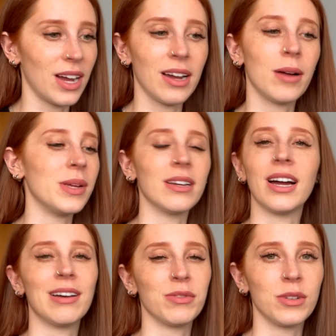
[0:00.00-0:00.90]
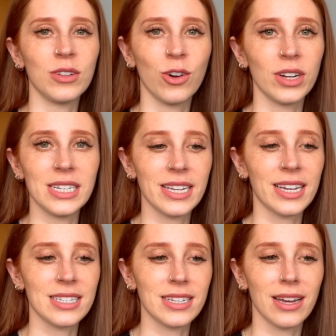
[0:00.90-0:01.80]
I, I mean I haven't got any
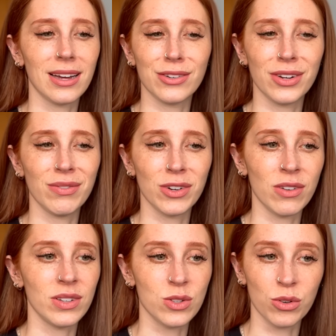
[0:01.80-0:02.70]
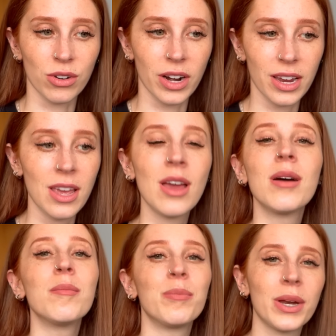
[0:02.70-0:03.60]
tickets yet. I don't even know if he's touring.
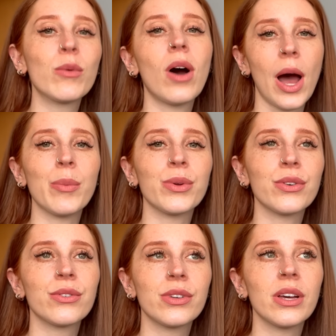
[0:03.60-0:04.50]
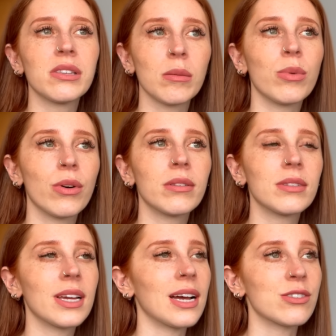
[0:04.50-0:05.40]
But it will happen at some point.
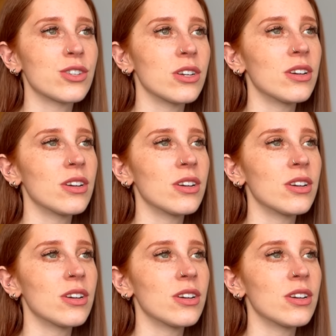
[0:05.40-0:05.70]
It has to.